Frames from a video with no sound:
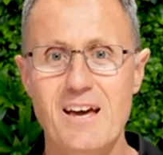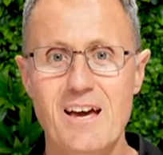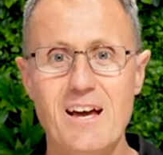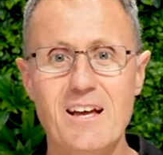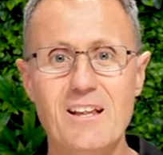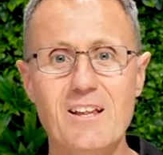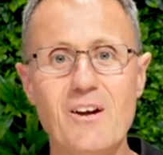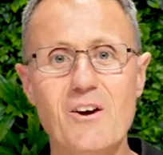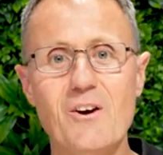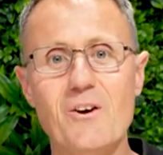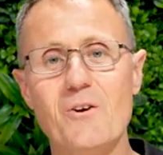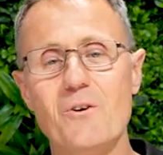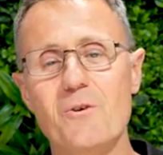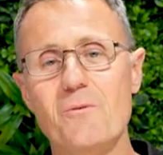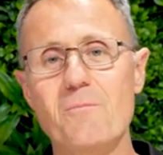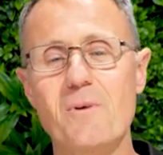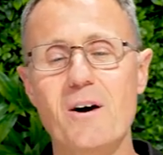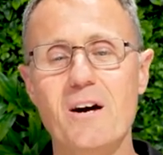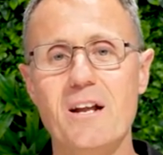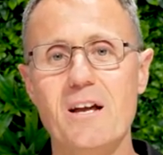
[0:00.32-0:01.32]

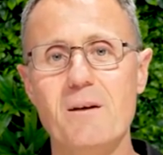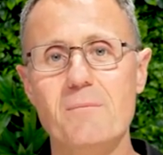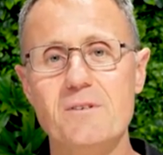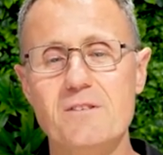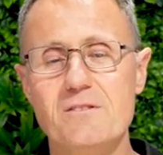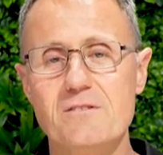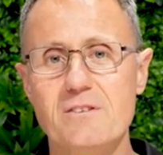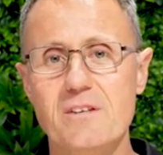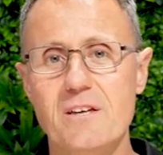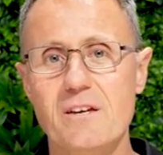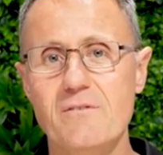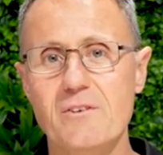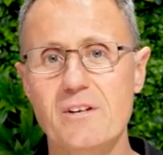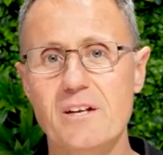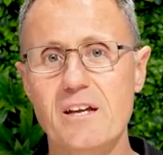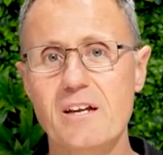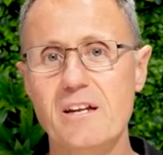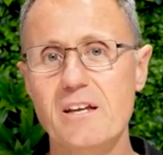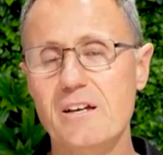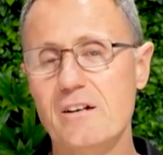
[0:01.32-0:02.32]
Hello, my name is Stephen
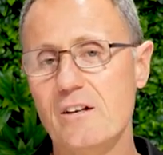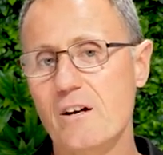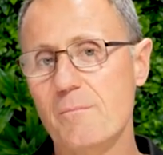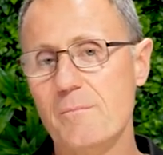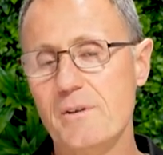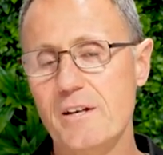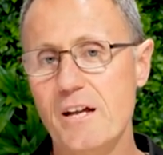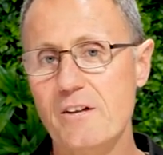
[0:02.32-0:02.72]
Eddy and I'm